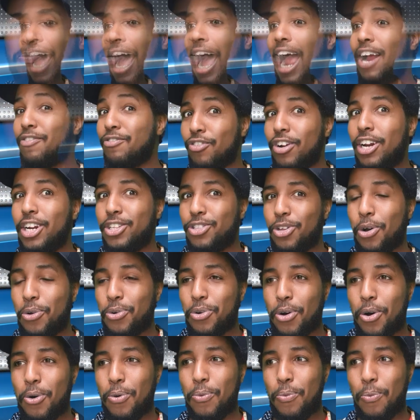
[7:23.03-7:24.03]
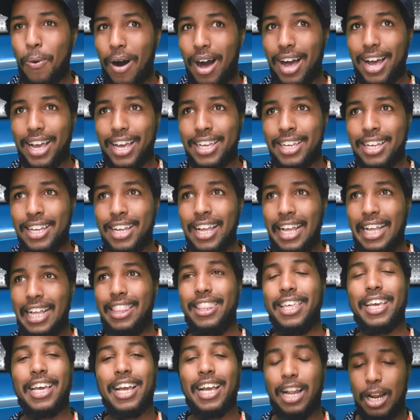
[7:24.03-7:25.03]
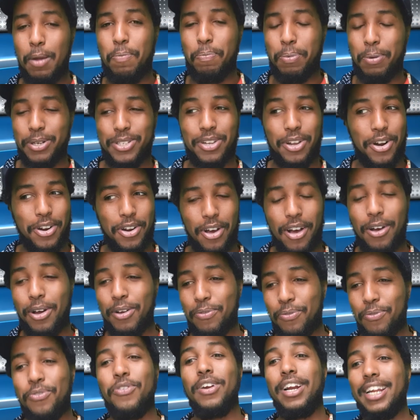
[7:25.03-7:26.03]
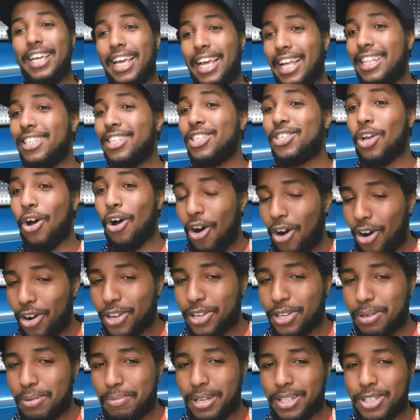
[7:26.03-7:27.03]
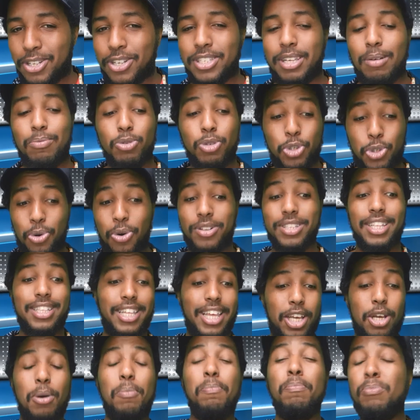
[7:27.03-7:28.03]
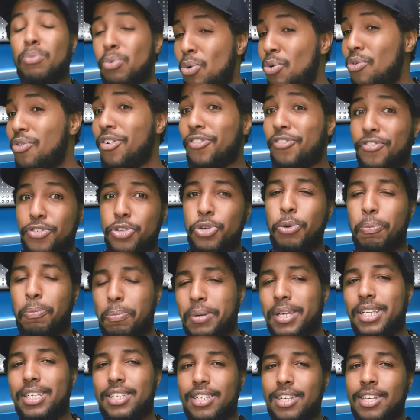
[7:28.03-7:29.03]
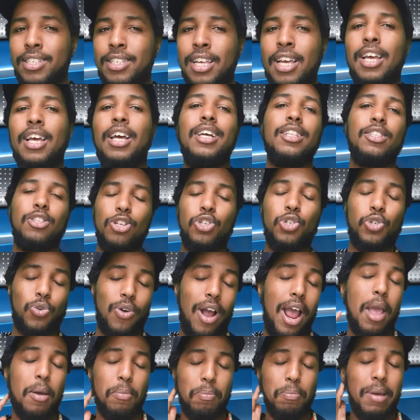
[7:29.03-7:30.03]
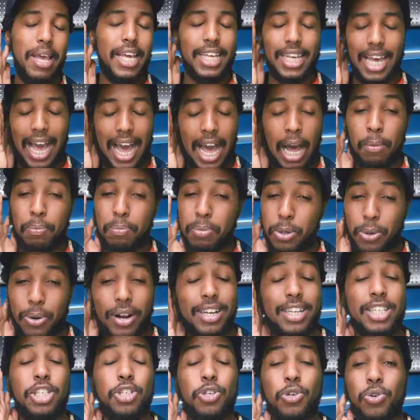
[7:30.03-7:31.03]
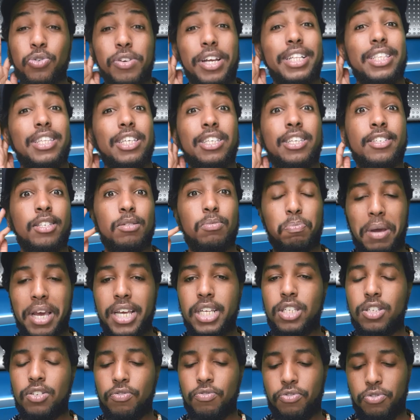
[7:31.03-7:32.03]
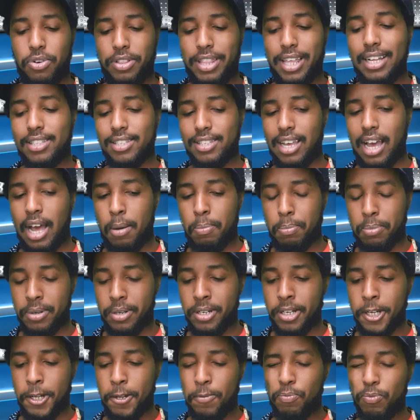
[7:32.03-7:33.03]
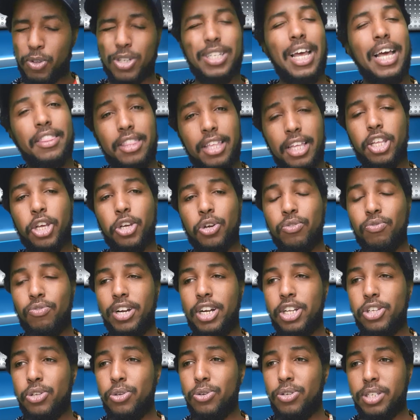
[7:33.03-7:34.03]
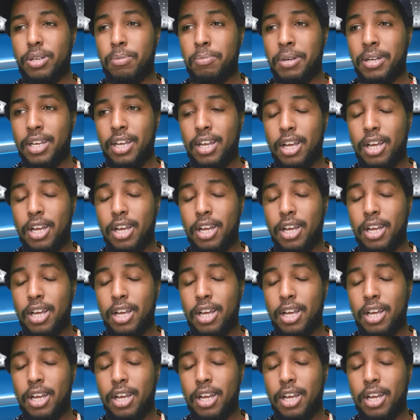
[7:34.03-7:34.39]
I really don't know why the Clippers are not really in this argument, because I'm sure that they can move a few pieces to try and make it happen, or at least create the space for that to happen, because I think they could really use him.